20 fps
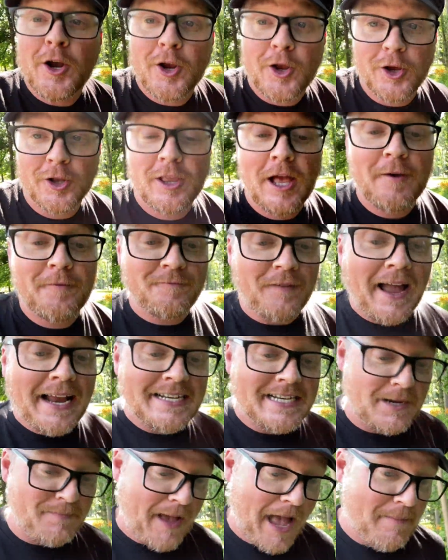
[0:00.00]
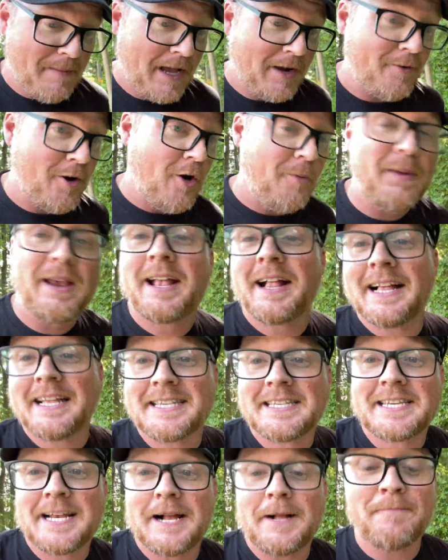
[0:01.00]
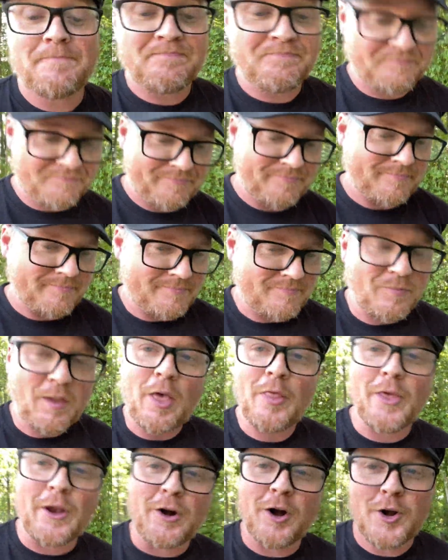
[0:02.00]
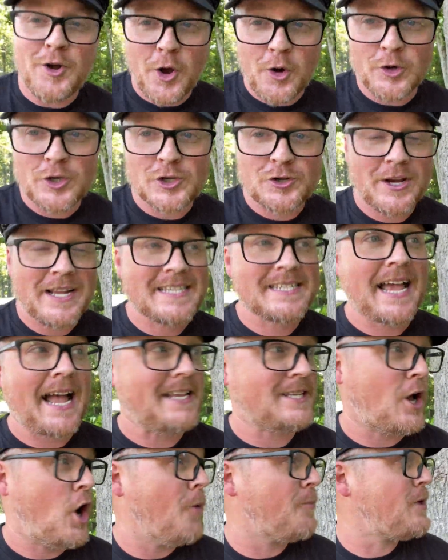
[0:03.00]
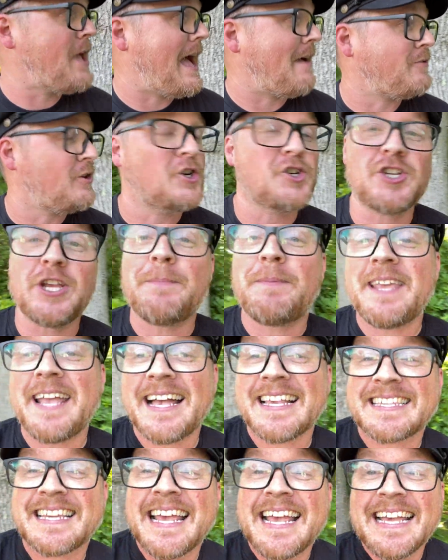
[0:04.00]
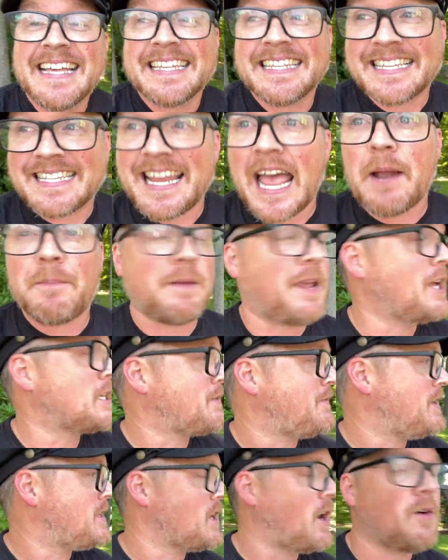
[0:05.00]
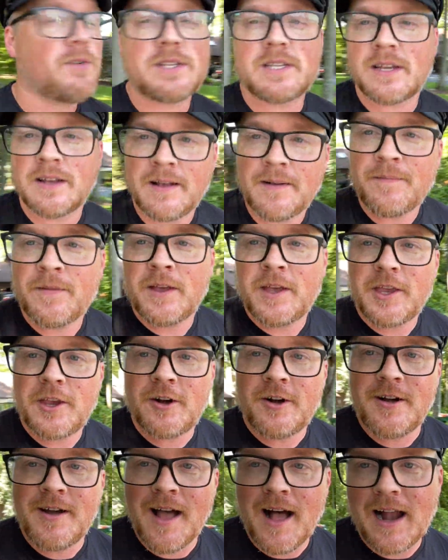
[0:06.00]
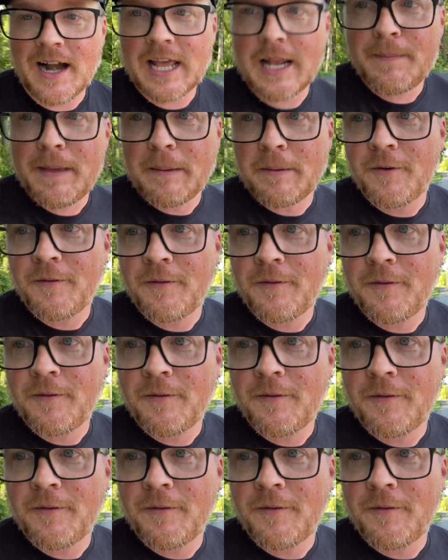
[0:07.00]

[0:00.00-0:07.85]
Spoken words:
good luck finding Batman Road because there are no street signs. I hope you have your GPS set, because if you don't, you're not gonna be able to find it,